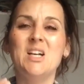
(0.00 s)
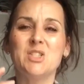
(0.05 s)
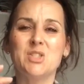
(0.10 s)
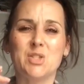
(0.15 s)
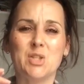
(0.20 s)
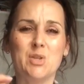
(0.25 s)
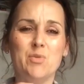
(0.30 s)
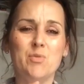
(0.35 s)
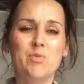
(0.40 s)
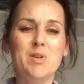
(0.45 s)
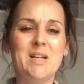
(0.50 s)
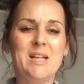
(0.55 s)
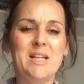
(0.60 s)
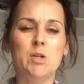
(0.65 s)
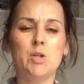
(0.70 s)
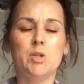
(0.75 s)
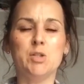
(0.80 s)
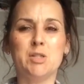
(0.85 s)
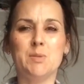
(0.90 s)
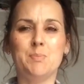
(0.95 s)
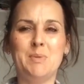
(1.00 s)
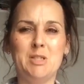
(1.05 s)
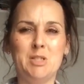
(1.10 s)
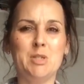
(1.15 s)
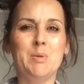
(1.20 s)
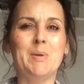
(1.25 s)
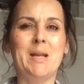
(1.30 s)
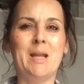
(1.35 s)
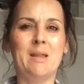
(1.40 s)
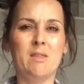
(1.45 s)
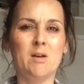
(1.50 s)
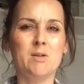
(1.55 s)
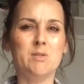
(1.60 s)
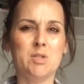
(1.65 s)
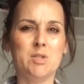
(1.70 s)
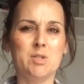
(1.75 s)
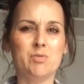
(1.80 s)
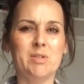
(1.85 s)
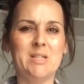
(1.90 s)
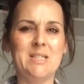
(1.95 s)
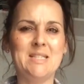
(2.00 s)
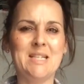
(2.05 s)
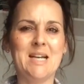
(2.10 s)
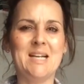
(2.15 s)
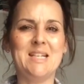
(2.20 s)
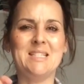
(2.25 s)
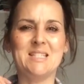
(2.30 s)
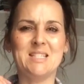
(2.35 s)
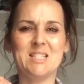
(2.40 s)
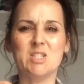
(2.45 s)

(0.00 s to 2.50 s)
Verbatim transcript: So you really got to be doing it those three days